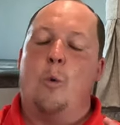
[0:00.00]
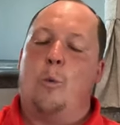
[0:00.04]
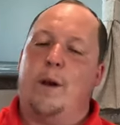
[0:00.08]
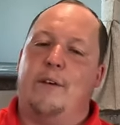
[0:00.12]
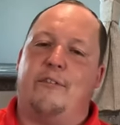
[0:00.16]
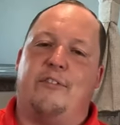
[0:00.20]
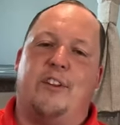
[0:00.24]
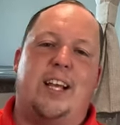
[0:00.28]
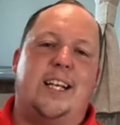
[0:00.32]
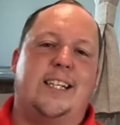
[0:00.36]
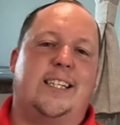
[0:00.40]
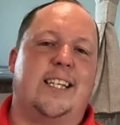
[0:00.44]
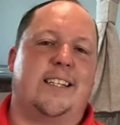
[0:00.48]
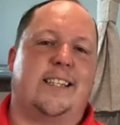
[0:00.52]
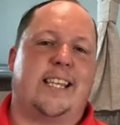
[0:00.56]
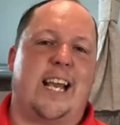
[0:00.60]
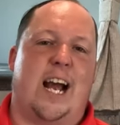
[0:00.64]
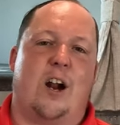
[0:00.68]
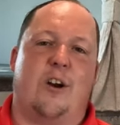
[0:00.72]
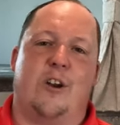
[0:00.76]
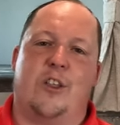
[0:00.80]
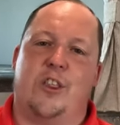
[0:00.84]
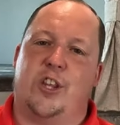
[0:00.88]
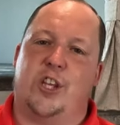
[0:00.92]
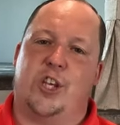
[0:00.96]
We've linked it
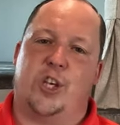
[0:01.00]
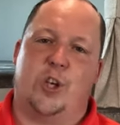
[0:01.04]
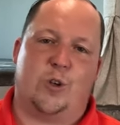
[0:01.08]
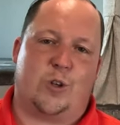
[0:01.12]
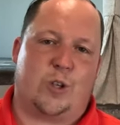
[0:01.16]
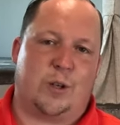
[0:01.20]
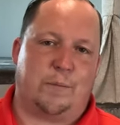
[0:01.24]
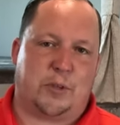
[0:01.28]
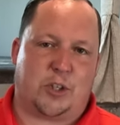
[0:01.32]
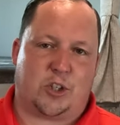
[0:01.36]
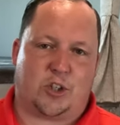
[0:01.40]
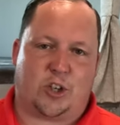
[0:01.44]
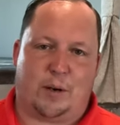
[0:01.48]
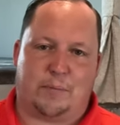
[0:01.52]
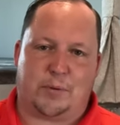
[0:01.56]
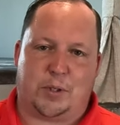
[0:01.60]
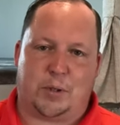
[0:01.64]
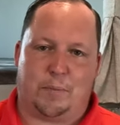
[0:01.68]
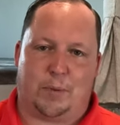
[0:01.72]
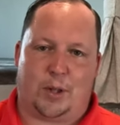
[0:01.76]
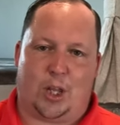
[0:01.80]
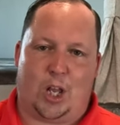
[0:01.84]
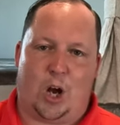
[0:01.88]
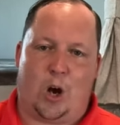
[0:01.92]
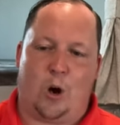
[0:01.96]
down in the YouTube
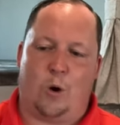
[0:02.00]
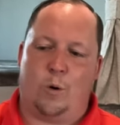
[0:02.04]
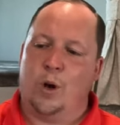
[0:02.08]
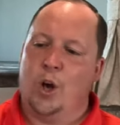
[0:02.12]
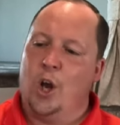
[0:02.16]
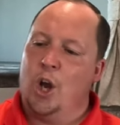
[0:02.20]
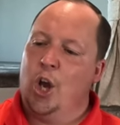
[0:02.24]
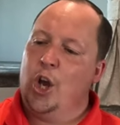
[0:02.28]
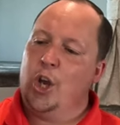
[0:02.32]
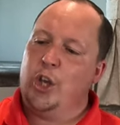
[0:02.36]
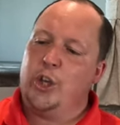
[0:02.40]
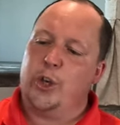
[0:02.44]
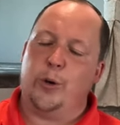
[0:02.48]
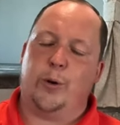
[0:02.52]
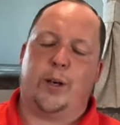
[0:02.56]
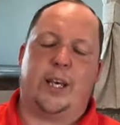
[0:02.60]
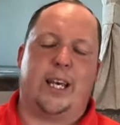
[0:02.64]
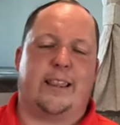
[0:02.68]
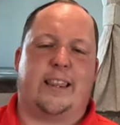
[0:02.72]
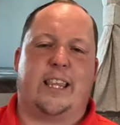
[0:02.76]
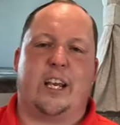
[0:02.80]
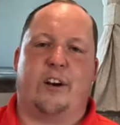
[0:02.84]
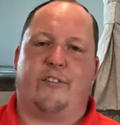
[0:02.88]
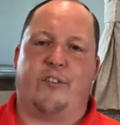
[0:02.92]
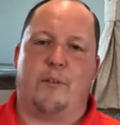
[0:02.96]
description below. You can
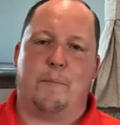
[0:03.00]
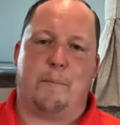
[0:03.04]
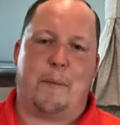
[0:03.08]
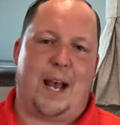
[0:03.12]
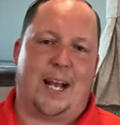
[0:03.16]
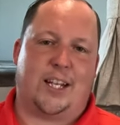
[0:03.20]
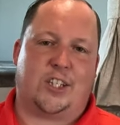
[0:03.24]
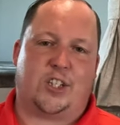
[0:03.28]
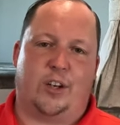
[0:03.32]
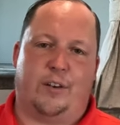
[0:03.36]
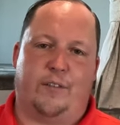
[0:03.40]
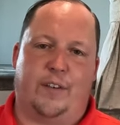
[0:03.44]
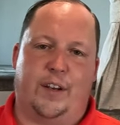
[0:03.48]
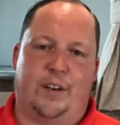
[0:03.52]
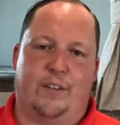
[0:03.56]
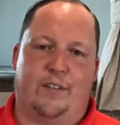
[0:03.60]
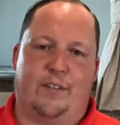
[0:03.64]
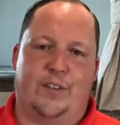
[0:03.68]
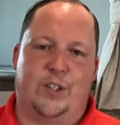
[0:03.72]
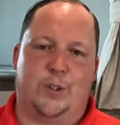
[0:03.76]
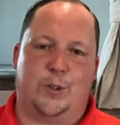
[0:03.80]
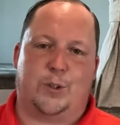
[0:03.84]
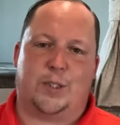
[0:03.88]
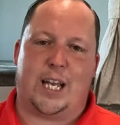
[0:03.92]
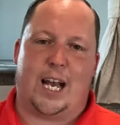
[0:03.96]
get there from
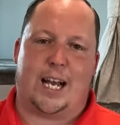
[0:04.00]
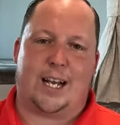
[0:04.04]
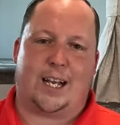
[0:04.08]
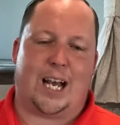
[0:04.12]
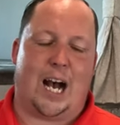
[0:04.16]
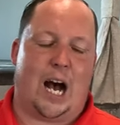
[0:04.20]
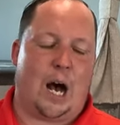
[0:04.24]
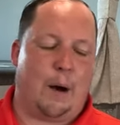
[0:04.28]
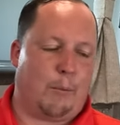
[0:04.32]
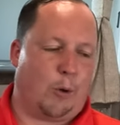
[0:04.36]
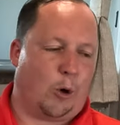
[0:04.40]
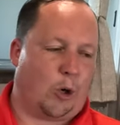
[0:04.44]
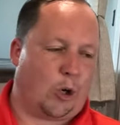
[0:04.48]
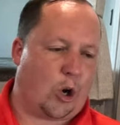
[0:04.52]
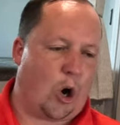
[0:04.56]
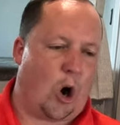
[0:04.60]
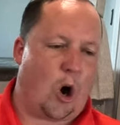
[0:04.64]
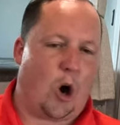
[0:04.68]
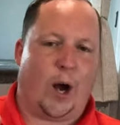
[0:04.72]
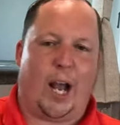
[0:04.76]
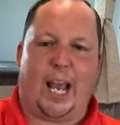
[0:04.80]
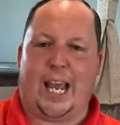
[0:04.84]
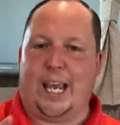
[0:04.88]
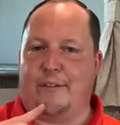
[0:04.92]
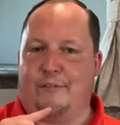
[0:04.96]
mattsrvreviews.com or
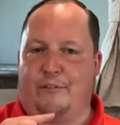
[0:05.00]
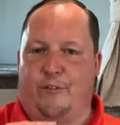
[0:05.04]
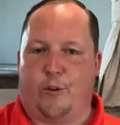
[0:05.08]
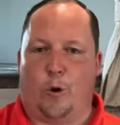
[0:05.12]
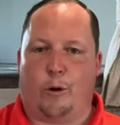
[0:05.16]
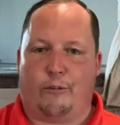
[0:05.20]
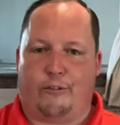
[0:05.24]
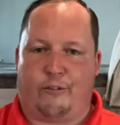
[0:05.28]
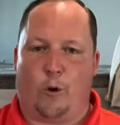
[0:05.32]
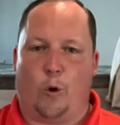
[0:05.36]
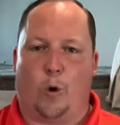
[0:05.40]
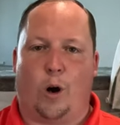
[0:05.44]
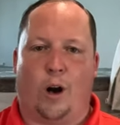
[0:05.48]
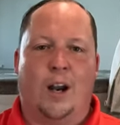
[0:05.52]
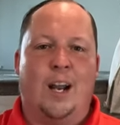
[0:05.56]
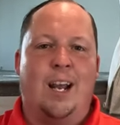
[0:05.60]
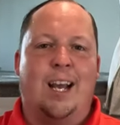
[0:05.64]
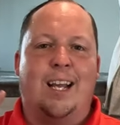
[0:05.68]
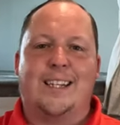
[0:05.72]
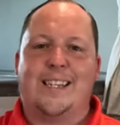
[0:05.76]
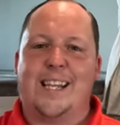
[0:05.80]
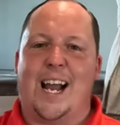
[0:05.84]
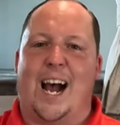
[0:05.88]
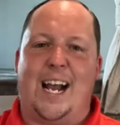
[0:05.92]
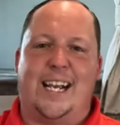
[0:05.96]
call
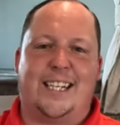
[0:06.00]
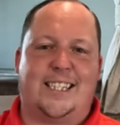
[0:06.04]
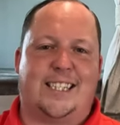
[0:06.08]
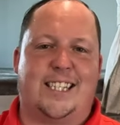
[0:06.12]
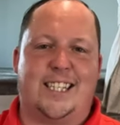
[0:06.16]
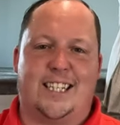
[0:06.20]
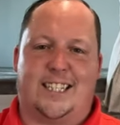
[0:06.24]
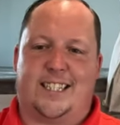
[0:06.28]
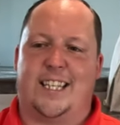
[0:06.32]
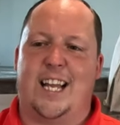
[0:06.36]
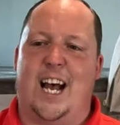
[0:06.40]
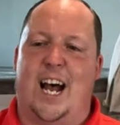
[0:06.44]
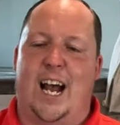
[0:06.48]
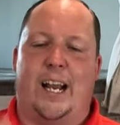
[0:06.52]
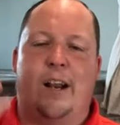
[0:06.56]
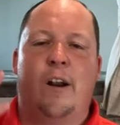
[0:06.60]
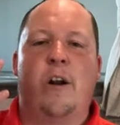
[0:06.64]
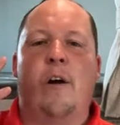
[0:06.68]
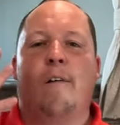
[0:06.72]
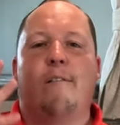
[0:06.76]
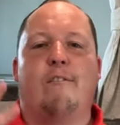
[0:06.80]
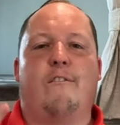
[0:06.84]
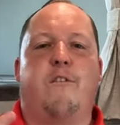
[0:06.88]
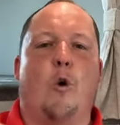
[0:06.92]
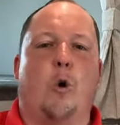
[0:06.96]

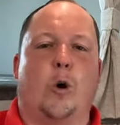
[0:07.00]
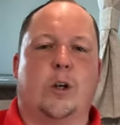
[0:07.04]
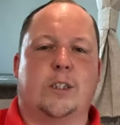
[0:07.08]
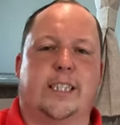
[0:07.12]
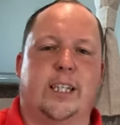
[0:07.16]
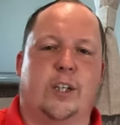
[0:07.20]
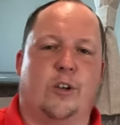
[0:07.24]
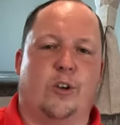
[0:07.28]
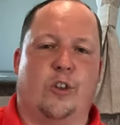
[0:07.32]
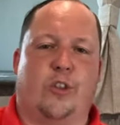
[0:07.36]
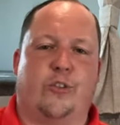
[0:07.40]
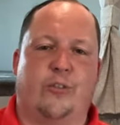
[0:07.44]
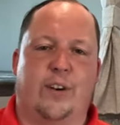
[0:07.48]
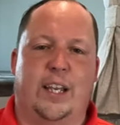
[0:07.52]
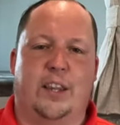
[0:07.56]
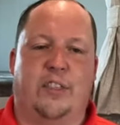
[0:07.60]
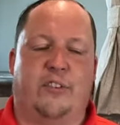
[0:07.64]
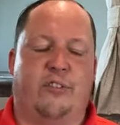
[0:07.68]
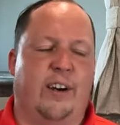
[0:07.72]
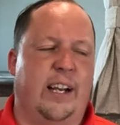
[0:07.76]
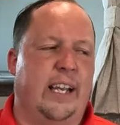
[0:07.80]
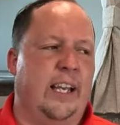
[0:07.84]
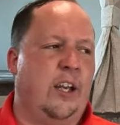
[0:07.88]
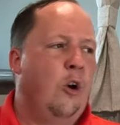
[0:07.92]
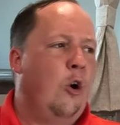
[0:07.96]

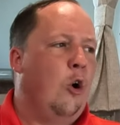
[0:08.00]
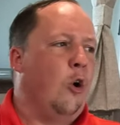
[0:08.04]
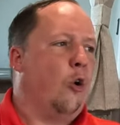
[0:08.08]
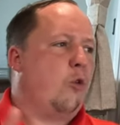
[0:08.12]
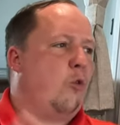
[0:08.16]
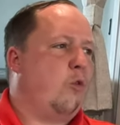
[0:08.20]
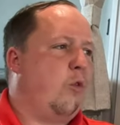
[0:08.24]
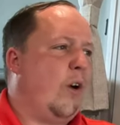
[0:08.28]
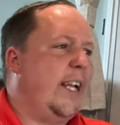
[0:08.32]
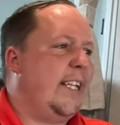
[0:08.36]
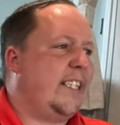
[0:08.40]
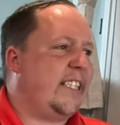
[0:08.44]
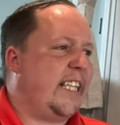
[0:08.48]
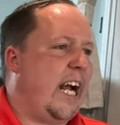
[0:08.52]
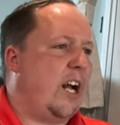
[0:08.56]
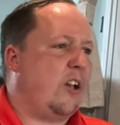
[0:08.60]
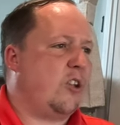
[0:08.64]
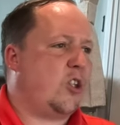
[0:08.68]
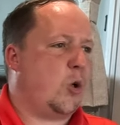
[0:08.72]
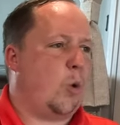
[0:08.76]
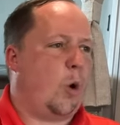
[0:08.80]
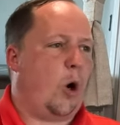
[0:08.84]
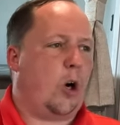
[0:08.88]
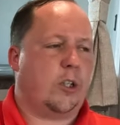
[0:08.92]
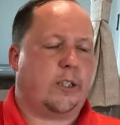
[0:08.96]
844-969-4033. Reach
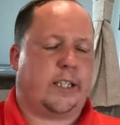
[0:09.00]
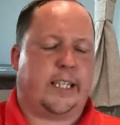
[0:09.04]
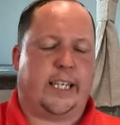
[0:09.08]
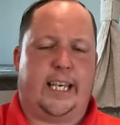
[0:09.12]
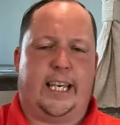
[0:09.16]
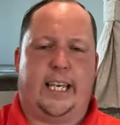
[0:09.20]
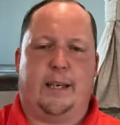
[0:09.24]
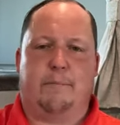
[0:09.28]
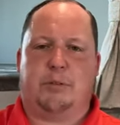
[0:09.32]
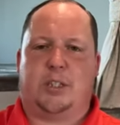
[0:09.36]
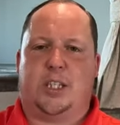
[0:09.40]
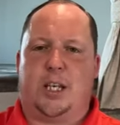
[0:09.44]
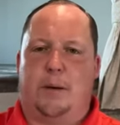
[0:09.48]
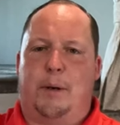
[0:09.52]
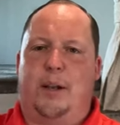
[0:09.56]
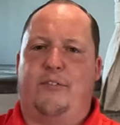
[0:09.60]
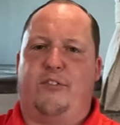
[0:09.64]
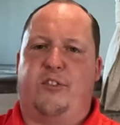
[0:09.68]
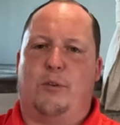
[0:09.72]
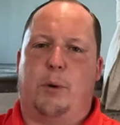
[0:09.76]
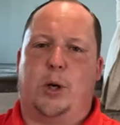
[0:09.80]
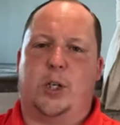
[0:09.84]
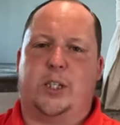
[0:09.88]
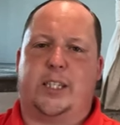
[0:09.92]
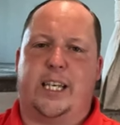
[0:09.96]
out to our team. Somebody
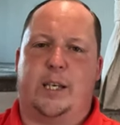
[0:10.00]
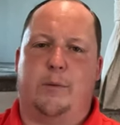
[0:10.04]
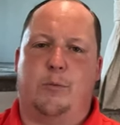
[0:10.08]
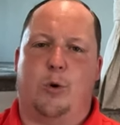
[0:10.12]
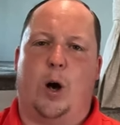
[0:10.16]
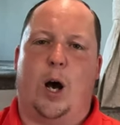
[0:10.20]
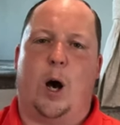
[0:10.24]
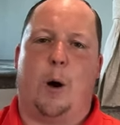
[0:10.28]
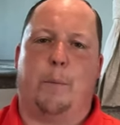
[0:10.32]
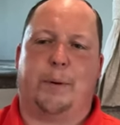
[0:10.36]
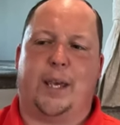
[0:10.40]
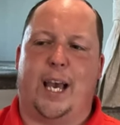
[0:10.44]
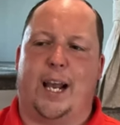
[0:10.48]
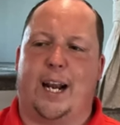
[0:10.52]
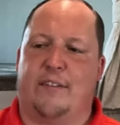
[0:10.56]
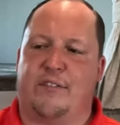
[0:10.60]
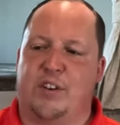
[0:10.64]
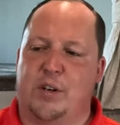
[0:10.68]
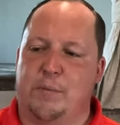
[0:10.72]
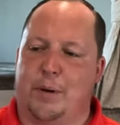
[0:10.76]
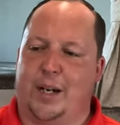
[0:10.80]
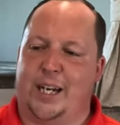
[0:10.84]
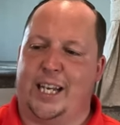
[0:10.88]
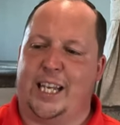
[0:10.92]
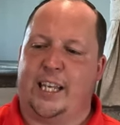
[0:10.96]
from our team will help get
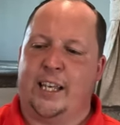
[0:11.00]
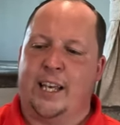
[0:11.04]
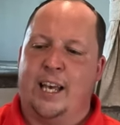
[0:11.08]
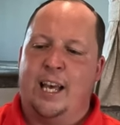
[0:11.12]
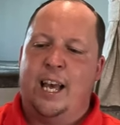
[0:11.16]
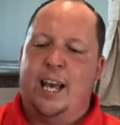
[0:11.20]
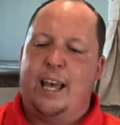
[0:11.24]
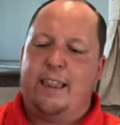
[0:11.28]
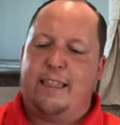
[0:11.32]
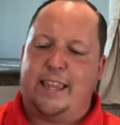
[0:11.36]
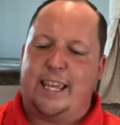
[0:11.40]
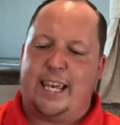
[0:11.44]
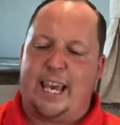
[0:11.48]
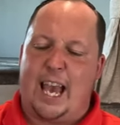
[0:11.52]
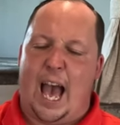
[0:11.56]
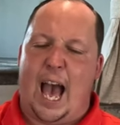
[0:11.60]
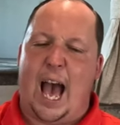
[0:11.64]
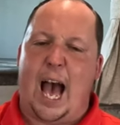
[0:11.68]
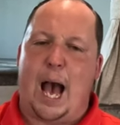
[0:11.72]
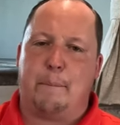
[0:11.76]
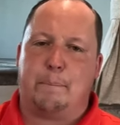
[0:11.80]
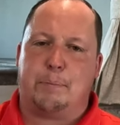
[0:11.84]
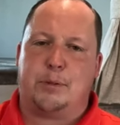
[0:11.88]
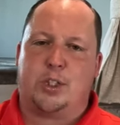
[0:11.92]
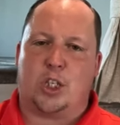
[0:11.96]
everybody the
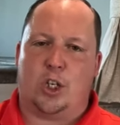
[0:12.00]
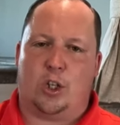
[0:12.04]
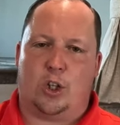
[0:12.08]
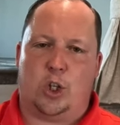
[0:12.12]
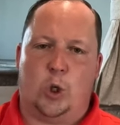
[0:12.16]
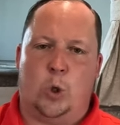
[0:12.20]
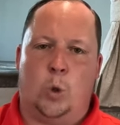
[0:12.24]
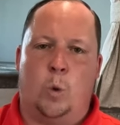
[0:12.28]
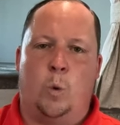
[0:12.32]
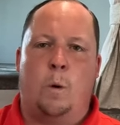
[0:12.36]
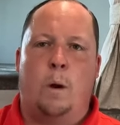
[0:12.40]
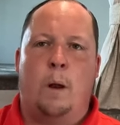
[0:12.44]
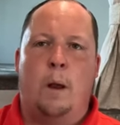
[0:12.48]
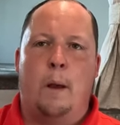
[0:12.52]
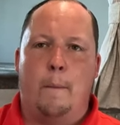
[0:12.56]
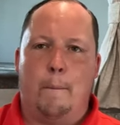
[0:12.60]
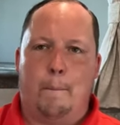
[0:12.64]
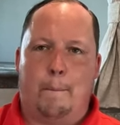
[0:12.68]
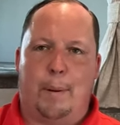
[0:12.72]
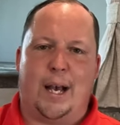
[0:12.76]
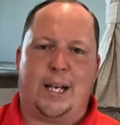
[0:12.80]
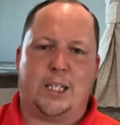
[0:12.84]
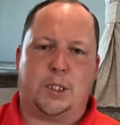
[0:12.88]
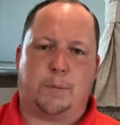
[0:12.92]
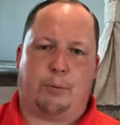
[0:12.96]
absolute
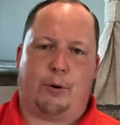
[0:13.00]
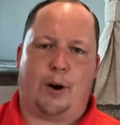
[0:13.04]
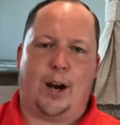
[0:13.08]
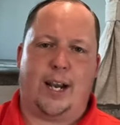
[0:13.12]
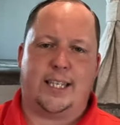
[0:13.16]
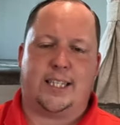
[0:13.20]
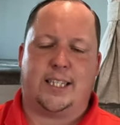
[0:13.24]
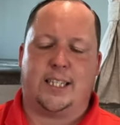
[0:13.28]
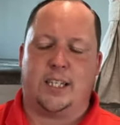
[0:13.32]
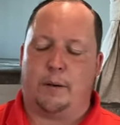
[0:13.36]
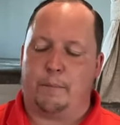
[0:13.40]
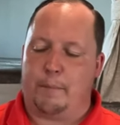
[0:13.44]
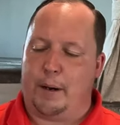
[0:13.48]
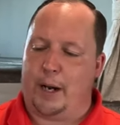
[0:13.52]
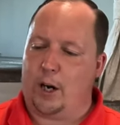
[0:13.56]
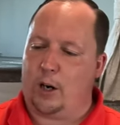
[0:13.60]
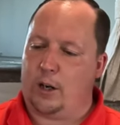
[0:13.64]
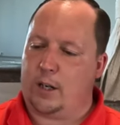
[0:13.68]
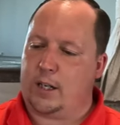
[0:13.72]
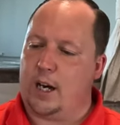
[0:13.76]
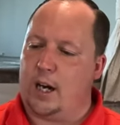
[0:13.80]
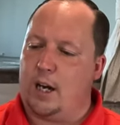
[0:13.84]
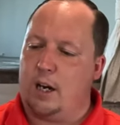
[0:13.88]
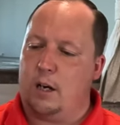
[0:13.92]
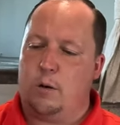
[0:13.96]
best price in
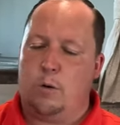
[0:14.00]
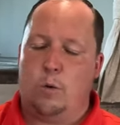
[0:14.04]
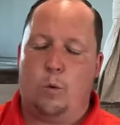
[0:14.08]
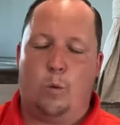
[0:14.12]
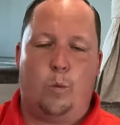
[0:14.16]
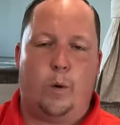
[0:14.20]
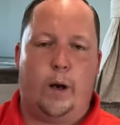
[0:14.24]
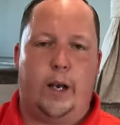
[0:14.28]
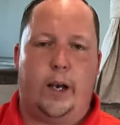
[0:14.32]
America.